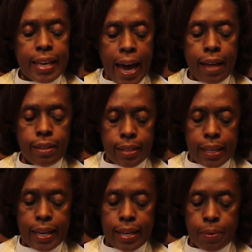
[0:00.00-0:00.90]

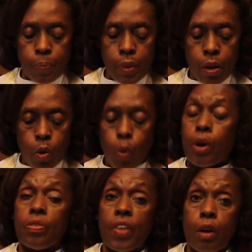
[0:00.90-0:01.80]
Galilee,
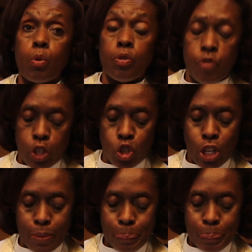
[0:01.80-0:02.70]
where they were
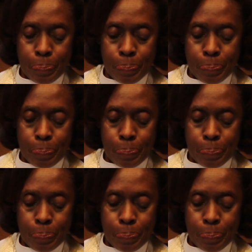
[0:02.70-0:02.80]
fishing.